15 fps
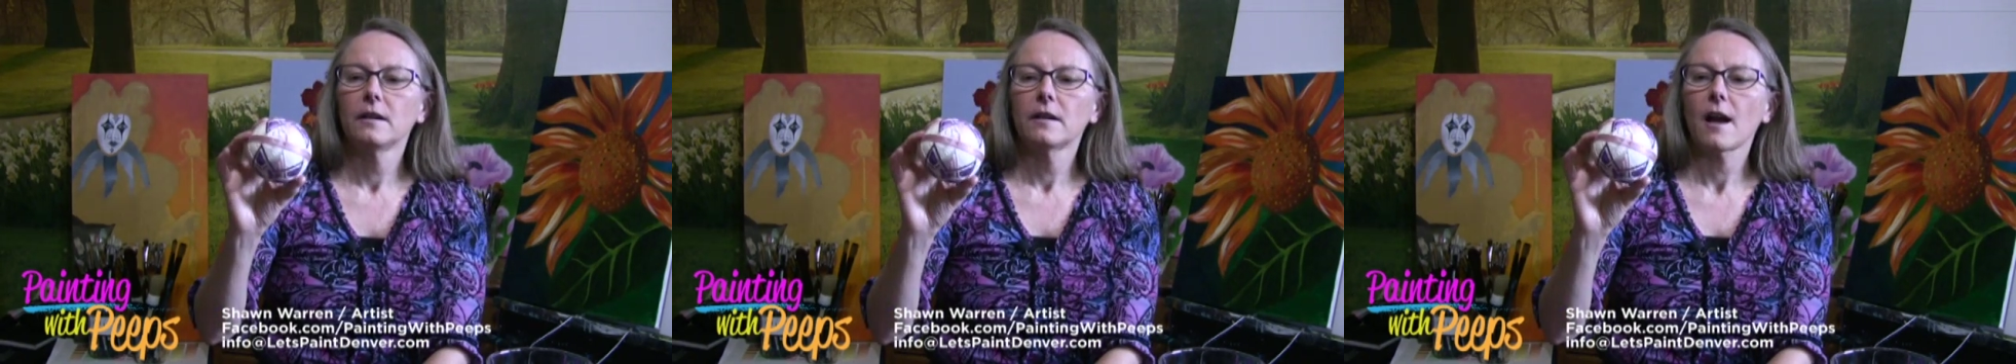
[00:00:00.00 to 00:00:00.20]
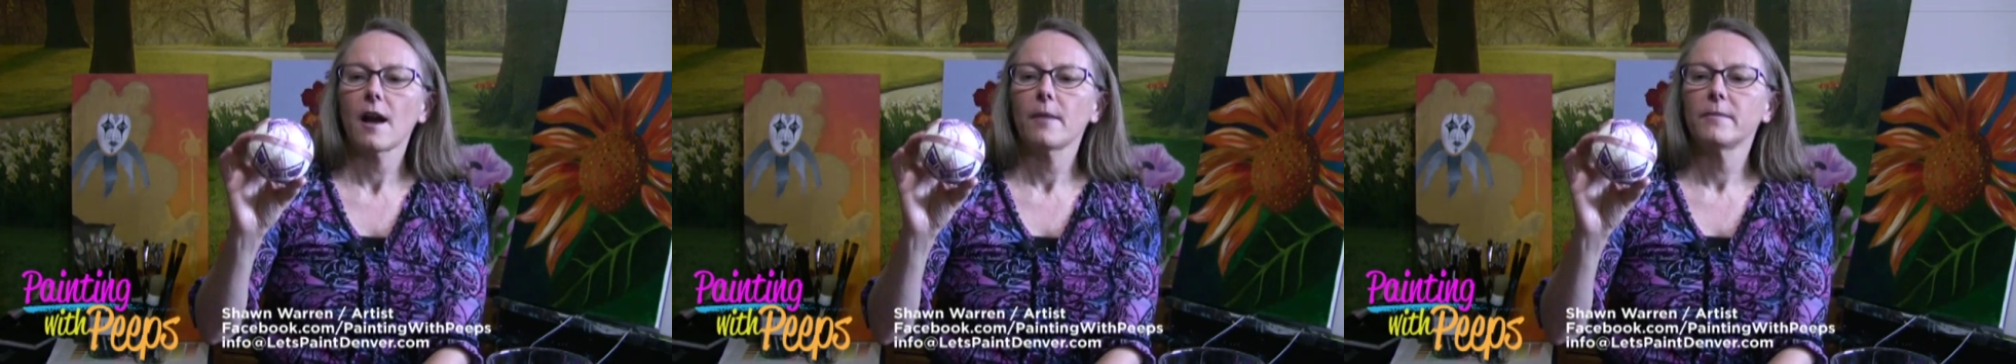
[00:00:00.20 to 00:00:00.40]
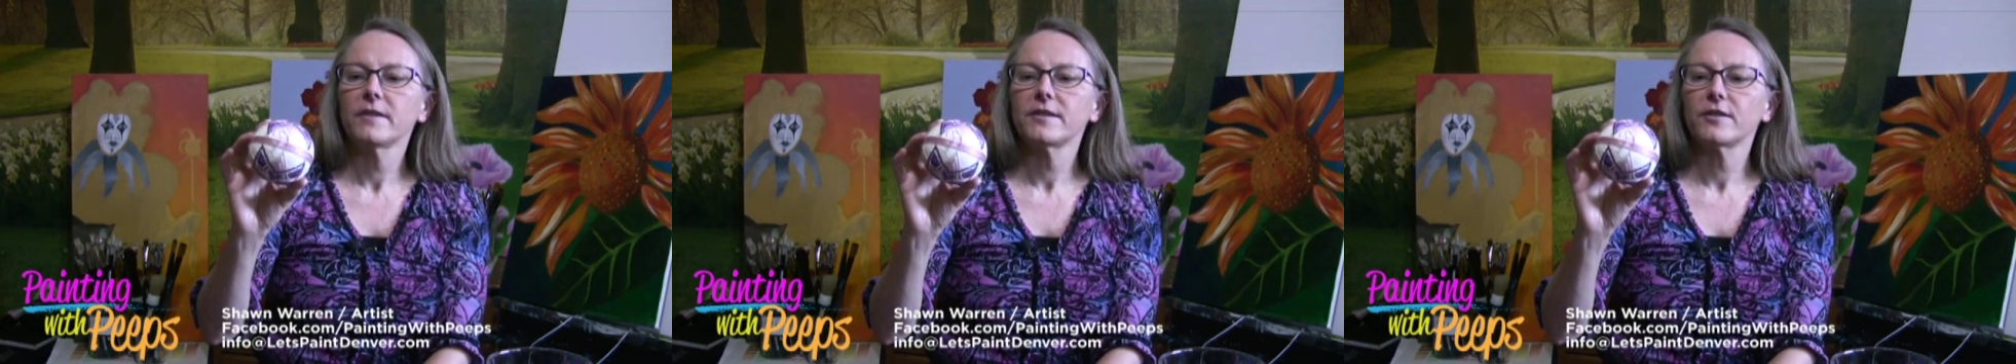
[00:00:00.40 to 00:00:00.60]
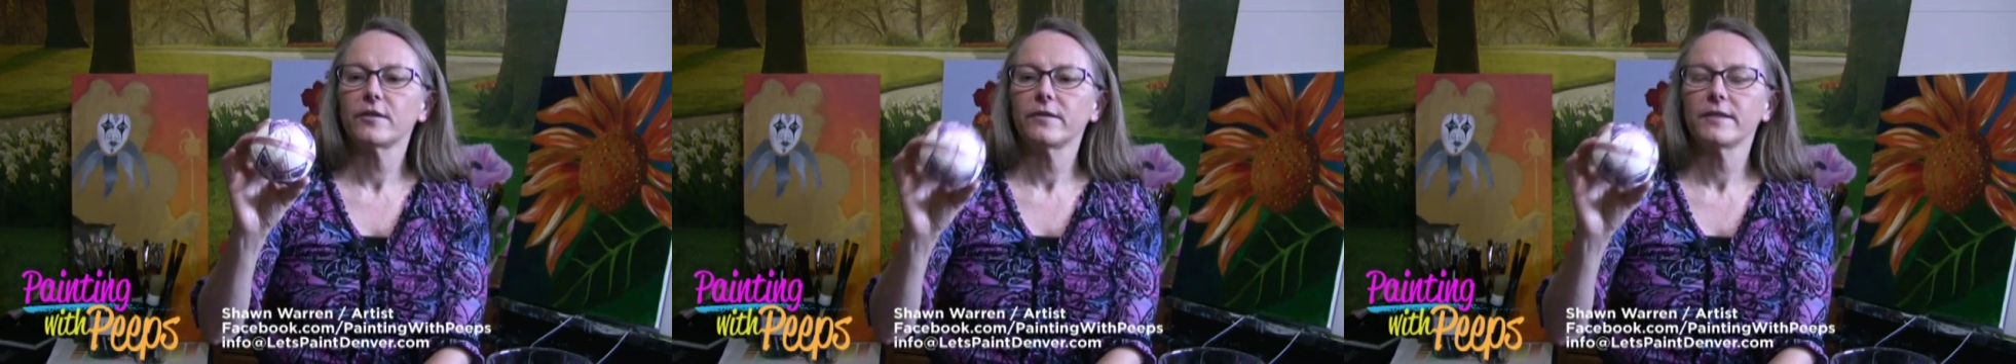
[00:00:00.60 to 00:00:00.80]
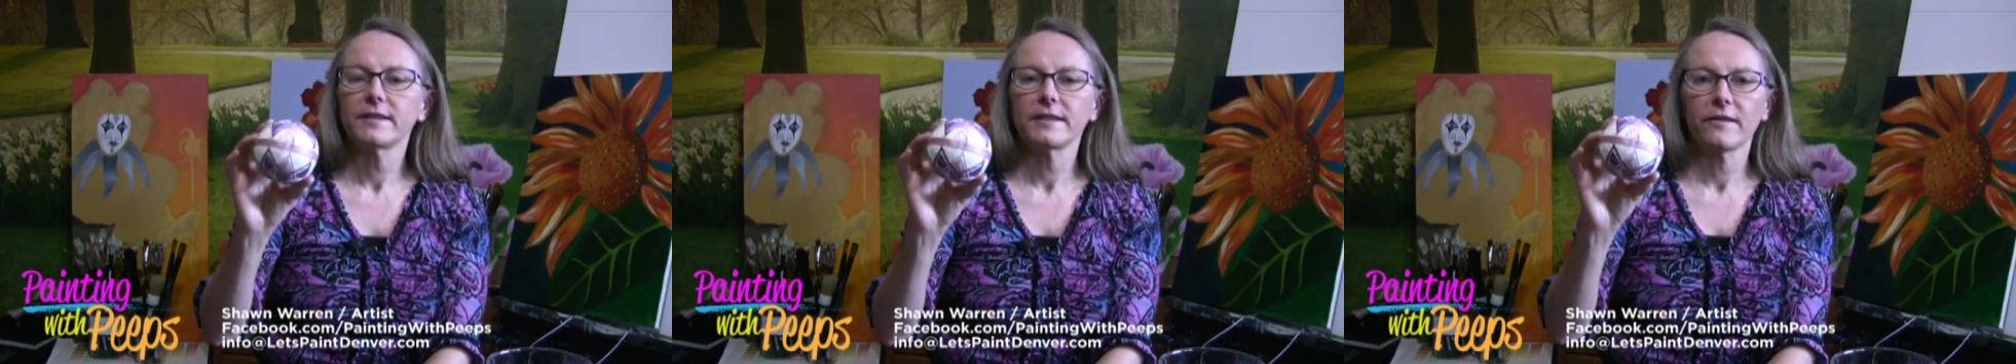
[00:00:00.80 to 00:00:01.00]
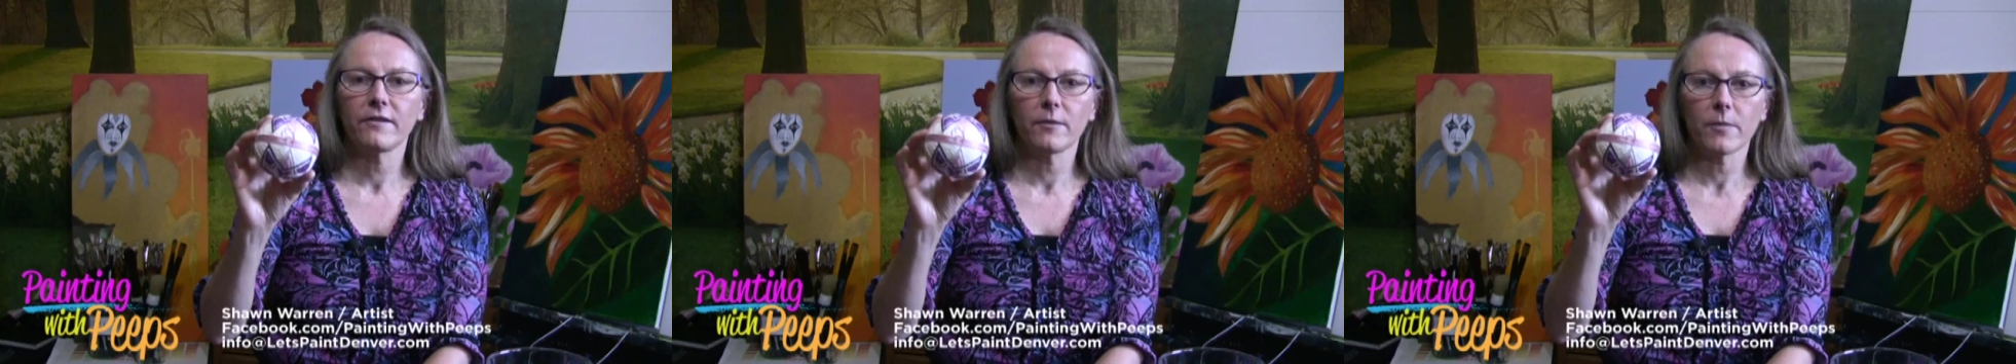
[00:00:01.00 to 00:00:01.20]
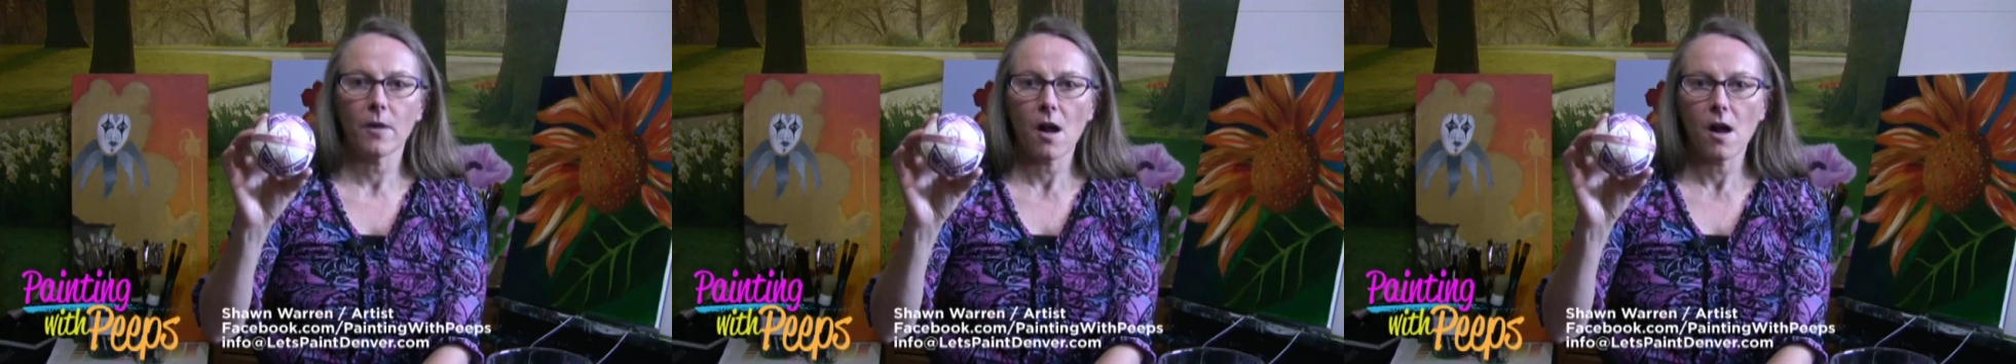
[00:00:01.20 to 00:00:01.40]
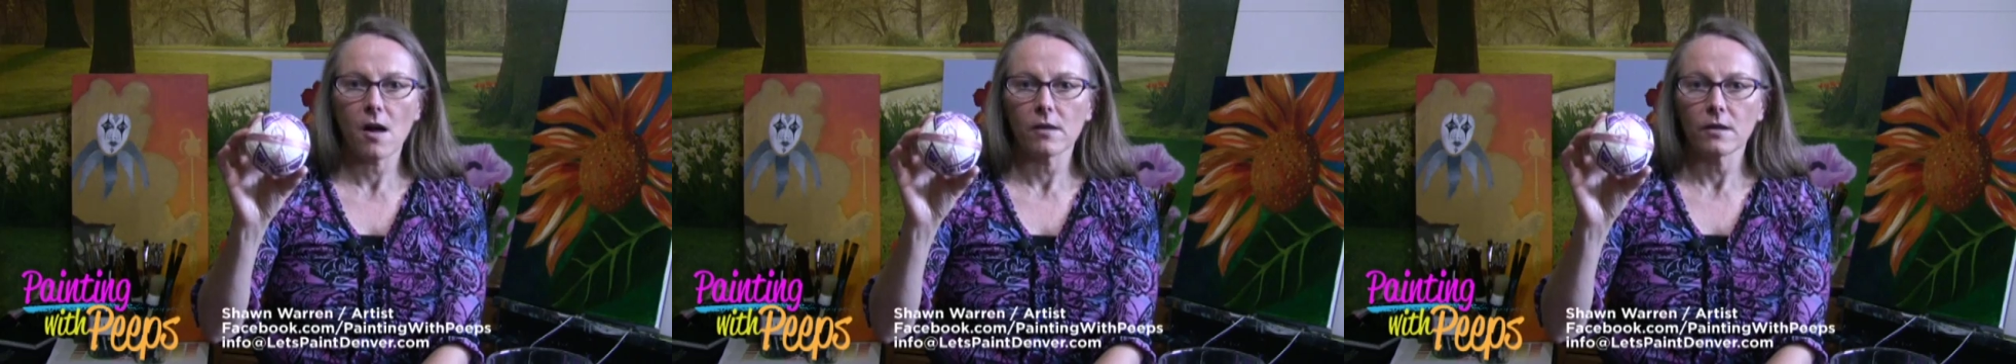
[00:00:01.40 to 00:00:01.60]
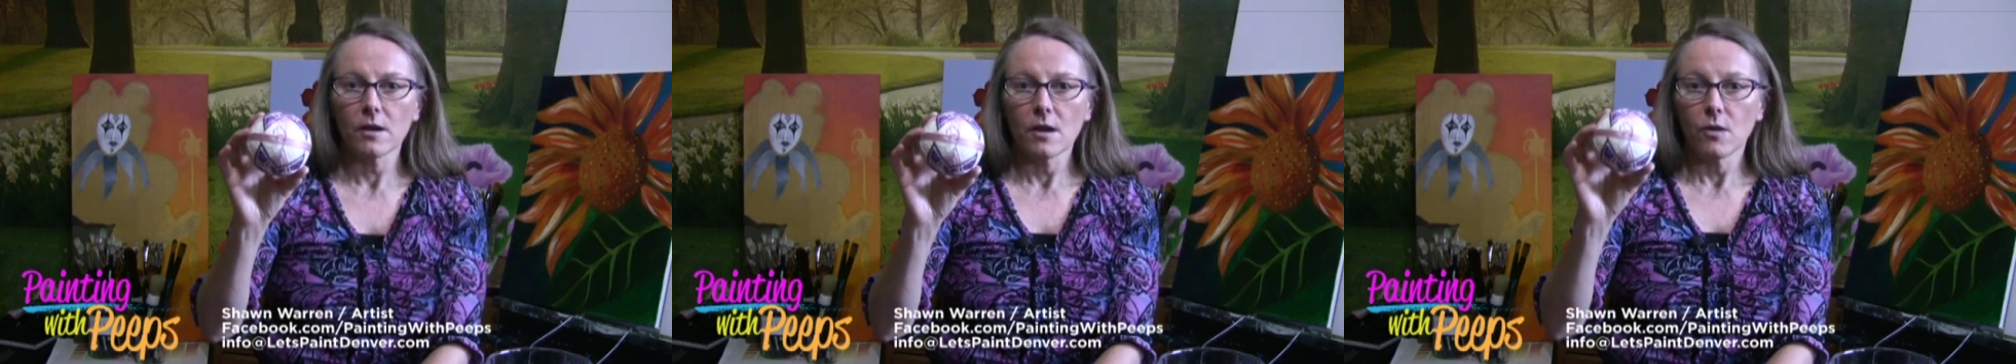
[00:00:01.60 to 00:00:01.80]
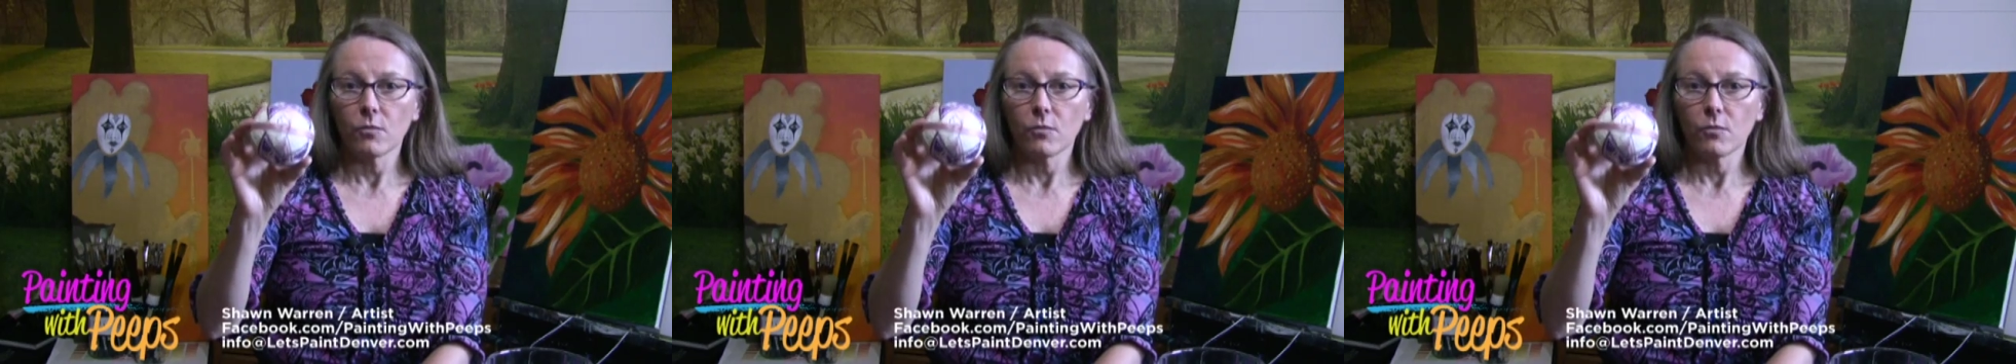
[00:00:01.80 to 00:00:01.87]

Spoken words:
the surface of the ball